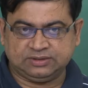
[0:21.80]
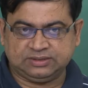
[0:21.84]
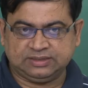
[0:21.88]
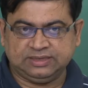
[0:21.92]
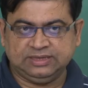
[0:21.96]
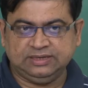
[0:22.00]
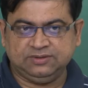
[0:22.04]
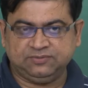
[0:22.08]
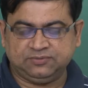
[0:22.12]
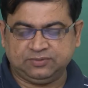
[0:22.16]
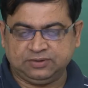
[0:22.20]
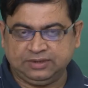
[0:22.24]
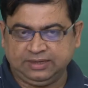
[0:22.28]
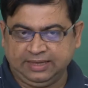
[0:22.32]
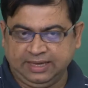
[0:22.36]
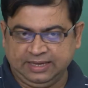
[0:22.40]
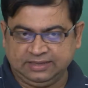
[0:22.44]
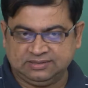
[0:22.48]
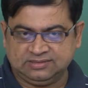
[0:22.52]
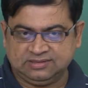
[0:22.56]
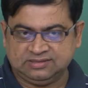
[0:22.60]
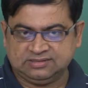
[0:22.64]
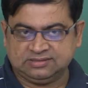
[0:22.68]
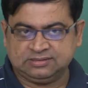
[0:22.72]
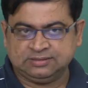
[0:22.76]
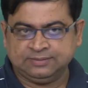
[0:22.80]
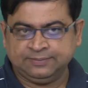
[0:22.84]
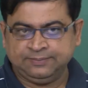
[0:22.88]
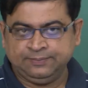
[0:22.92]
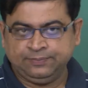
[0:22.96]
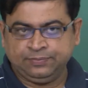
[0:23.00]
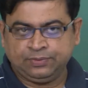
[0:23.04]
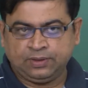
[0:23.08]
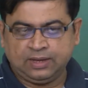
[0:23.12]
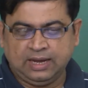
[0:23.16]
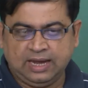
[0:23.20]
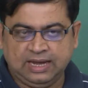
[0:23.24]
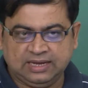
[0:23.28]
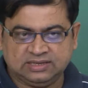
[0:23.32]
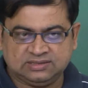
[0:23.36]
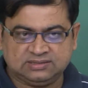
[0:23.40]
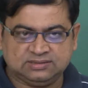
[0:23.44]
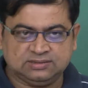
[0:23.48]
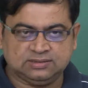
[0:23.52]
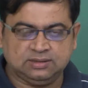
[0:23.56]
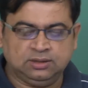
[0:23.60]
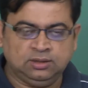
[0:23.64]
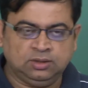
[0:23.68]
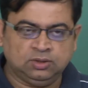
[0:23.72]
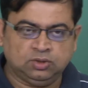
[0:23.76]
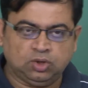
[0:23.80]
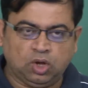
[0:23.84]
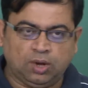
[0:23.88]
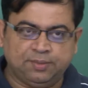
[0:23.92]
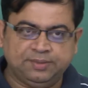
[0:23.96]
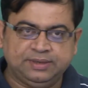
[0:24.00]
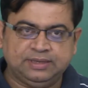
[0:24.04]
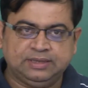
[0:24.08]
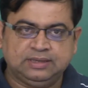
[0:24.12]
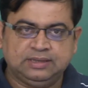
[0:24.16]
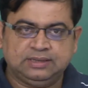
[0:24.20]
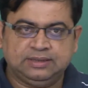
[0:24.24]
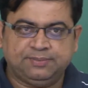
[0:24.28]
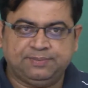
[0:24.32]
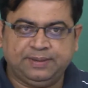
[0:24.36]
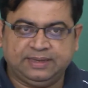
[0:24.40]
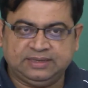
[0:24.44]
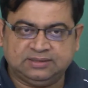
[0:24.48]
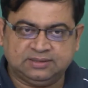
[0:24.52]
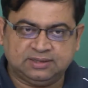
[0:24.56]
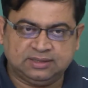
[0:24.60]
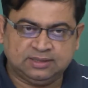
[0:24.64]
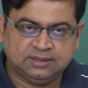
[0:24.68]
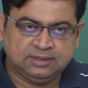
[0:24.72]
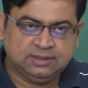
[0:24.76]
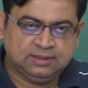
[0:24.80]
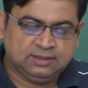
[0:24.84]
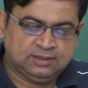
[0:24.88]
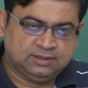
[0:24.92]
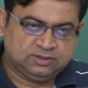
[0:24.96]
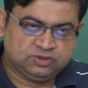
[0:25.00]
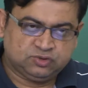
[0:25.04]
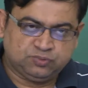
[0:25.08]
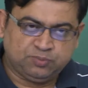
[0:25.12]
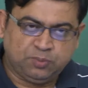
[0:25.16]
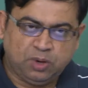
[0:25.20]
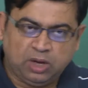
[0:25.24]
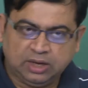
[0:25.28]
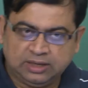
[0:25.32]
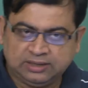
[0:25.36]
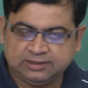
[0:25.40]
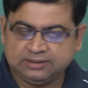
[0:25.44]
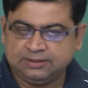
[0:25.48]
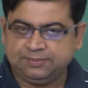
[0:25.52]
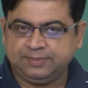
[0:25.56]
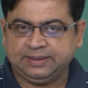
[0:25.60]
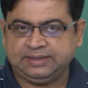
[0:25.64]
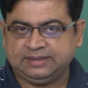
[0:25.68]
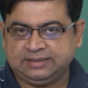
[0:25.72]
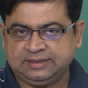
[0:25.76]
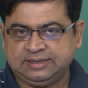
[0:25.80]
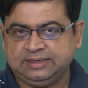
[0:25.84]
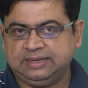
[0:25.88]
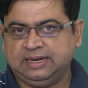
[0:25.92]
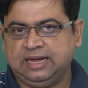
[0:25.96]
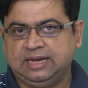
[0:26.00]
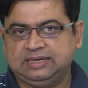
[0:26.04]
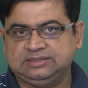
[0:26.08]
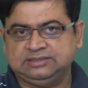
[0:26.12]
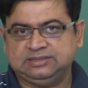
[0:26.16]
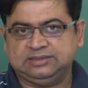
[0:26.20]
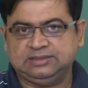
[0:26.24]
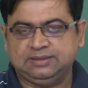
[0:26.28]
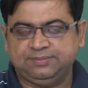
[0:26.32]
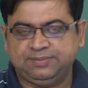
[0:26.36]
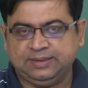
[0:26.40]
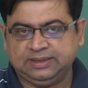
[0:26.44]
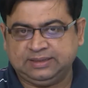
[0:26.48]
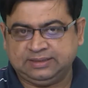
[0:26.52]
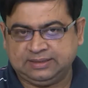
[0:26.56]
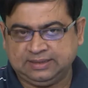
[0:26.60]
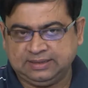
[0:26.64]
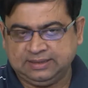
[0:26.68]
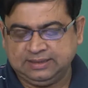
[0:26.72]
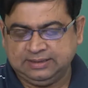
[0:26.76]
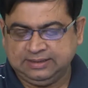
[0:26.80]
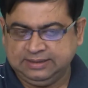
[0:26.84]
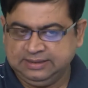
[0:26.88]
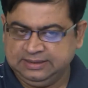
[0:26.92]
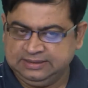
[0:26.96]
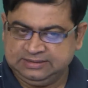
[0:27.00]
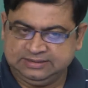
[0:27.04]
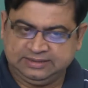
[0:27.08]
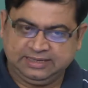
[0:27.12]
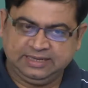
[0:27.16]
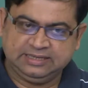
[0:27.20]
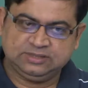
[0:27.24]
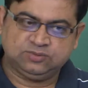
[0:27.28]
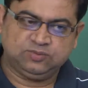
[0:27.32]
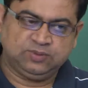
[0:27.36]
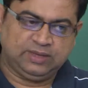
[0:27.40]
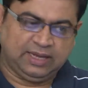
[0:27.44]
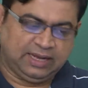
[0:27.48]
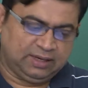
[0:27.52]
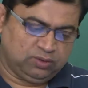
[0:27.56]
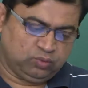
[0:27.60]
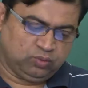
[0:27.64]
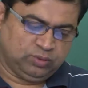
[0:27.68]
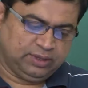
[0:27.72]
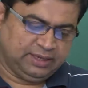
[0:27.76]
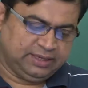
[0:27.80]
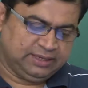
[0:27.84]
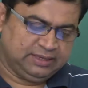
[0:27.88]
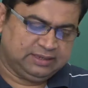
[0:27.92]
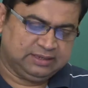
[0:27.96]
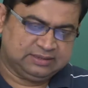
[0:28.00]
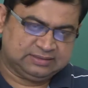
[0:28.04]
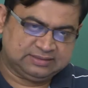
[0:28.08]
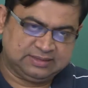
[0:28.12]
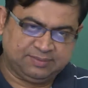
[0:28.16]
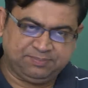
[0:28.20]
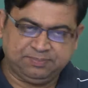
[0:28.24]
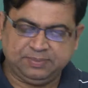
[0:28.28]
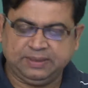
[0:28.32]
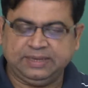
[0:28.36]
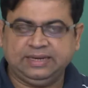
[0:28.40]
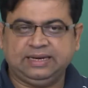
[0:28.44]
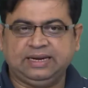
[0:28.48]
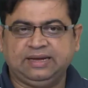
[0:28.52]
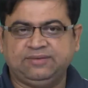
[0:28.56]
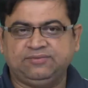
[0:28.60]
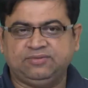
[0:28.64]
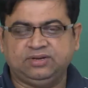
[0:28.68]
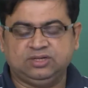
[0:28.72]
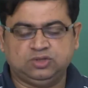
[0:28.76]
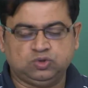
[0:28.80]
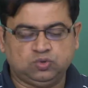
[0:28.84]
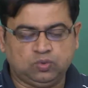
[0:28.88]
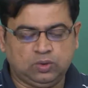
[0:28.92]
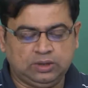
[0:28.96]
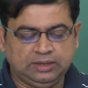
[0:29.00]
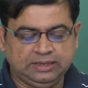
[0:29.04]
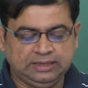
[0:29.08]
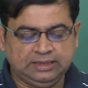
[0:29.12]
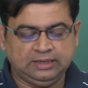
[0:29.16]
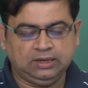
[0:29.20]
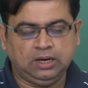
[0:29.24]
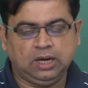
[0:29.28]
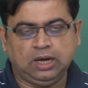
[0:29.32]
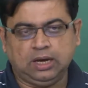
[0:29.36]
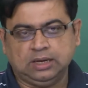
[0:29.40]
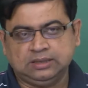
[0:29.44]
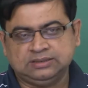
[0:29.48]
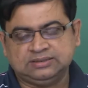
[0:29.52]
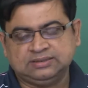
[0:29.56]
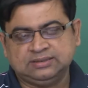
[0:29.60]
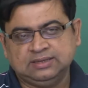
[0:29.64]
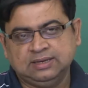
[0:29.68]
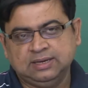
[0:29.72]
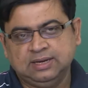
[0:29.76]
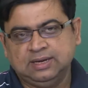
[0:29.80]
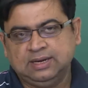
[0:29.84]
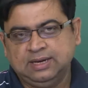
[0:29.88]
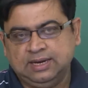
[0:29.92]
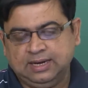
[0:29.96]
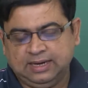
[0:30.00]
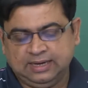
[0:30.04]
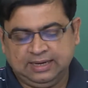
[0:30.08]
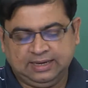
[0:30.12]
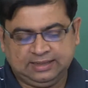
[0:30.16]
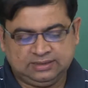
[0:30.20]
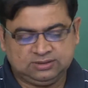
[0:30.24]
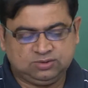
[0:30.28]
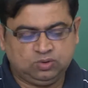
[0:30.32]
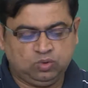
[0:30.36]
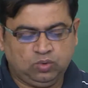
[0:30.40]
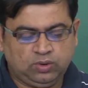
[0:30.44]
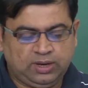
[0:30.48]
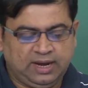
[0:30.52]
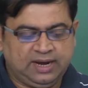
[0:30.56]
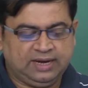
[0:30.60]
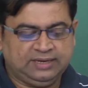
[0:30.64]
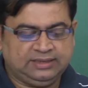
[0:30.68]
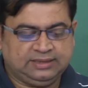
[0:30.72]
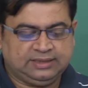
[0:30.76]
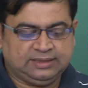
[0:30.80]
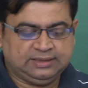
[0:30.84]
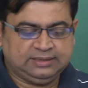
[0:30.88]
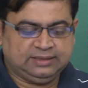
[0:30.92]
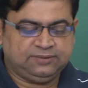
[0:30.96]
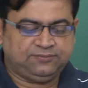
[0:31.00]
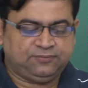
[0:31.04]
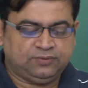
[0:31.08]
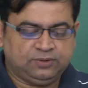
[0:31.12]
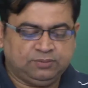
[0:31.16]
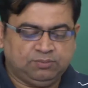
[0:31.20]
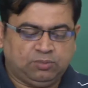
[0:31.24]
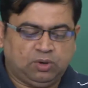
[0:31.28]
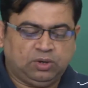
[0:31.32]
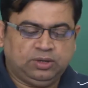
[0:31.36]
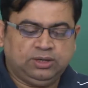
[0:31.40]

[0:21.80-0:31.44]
3 different cases as nominal the better, smaller the better and larger the better, and in each case we calculated a separate average quality loss. Let us look at a different